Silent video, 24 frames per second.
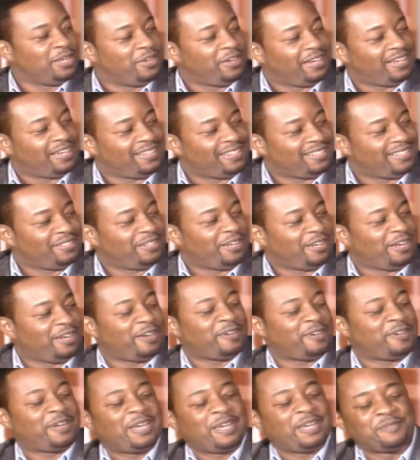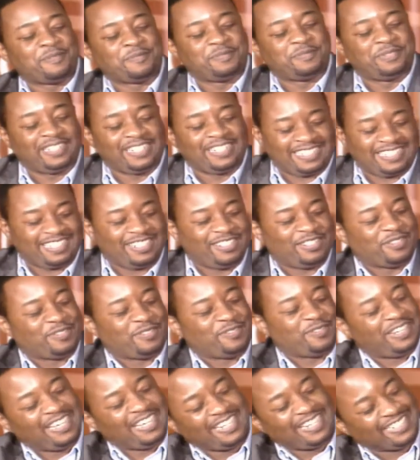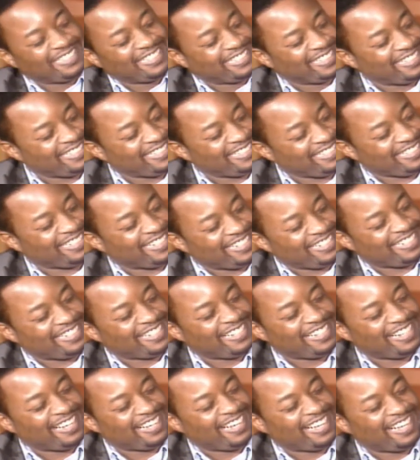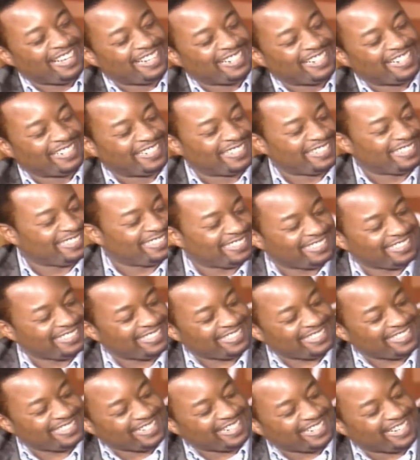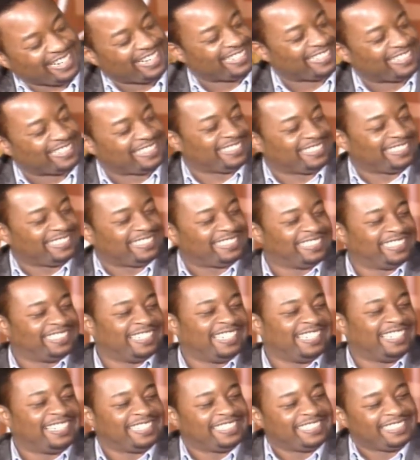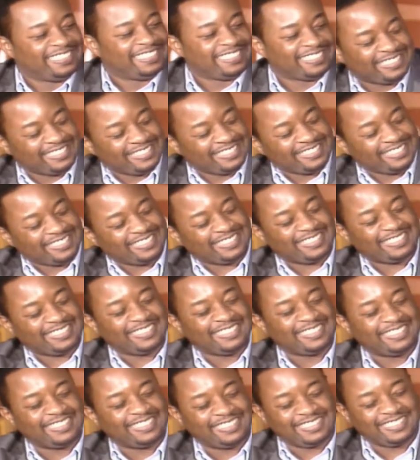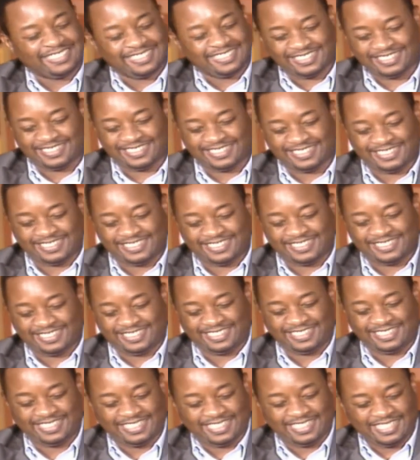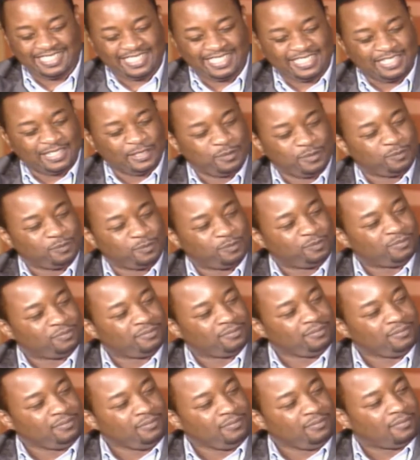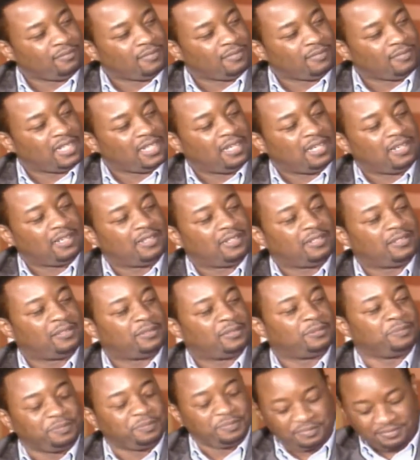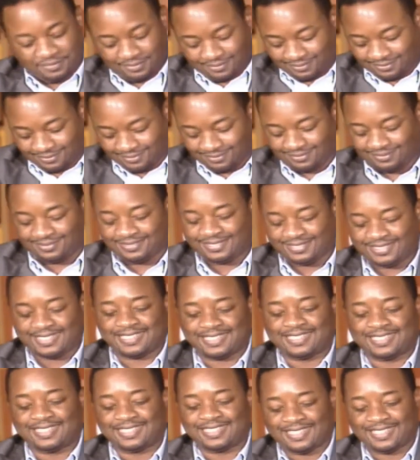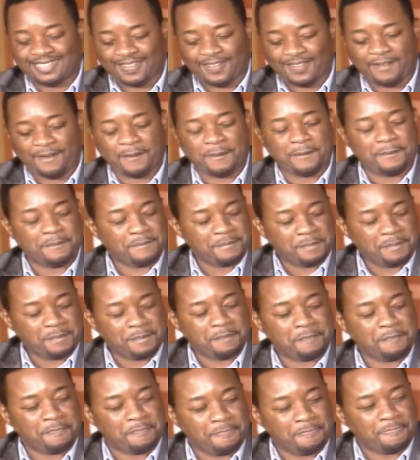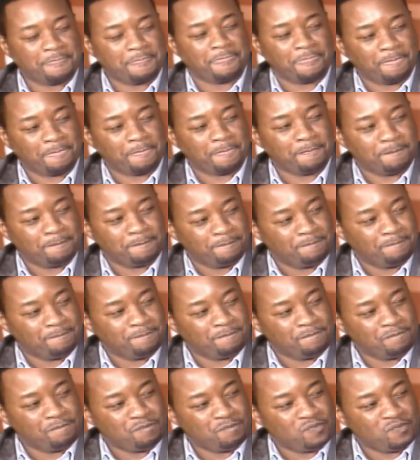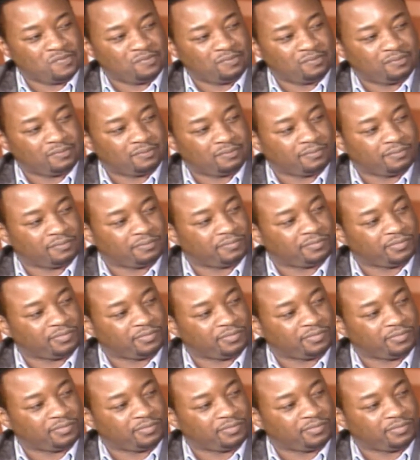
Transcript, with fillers: Thank you so much for coming. You, Thank it's you so honor. much it's for coming. Amen. Um, I want to talk about the apostle for the 21st century. We have many, many, many um,